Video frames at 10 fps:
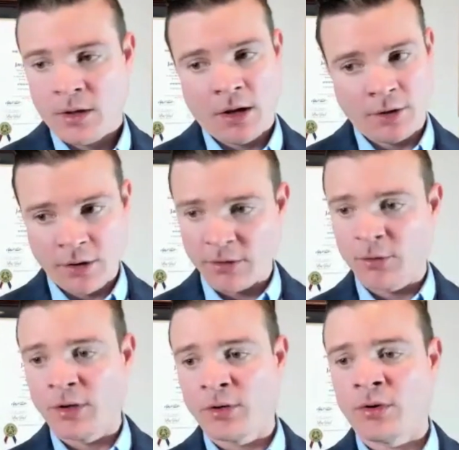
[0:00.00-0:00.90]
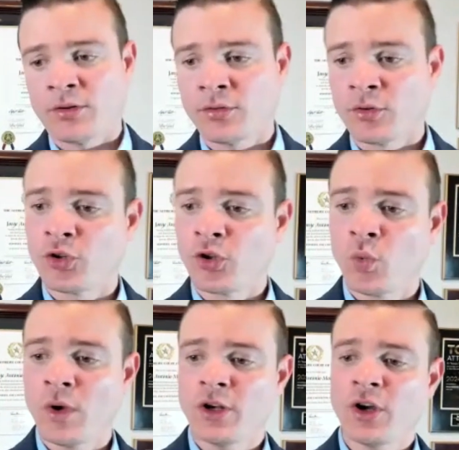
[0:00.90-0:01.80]
Another great question. Do
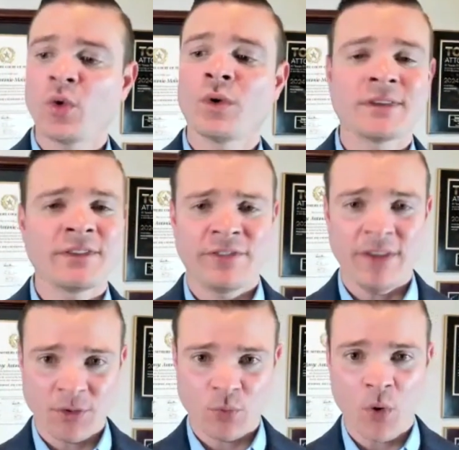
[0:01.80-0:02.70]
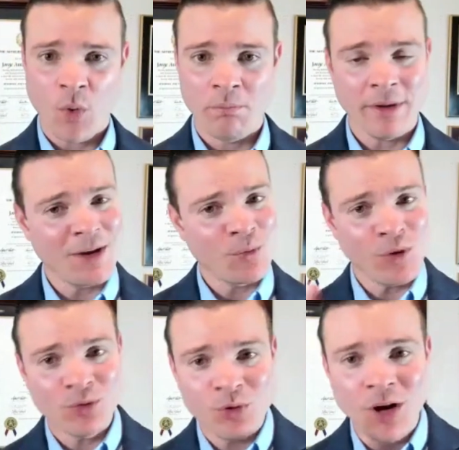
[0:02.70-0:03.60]
we know what the fees will be? We
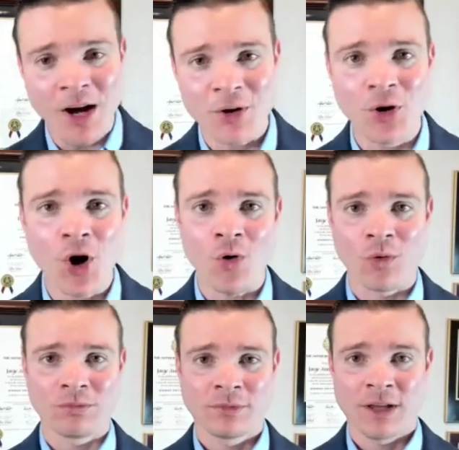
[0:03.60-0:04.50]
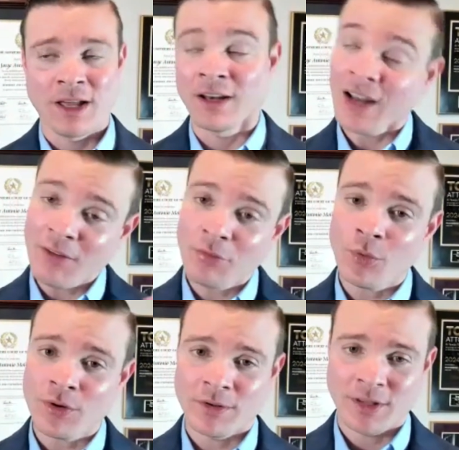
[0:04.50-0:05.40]
do not know. And
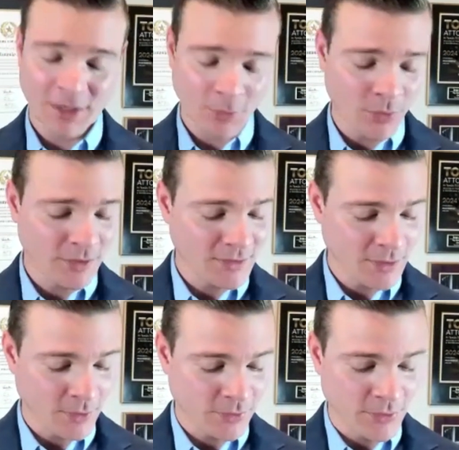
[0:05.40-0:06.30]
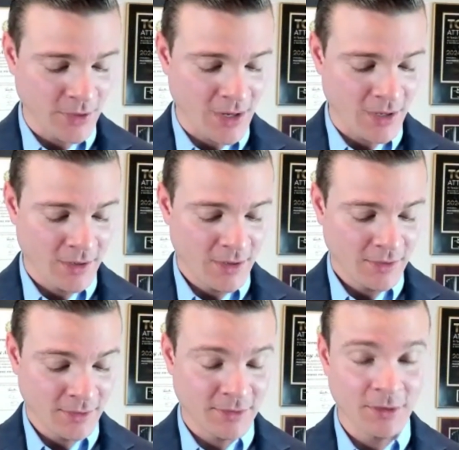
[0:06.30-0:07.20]
anyone that tells you that
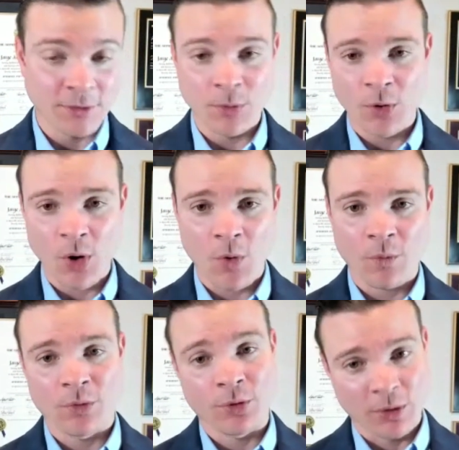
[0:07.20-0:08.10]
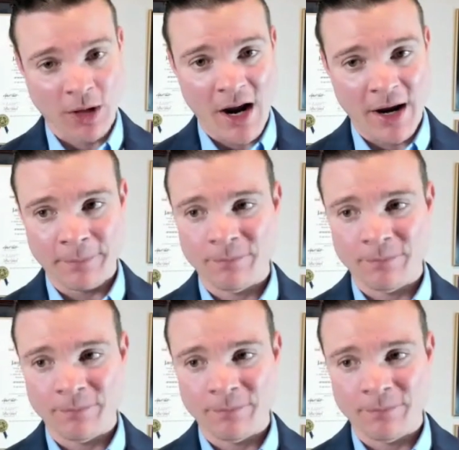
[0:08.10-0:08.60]
they do know, they're lying.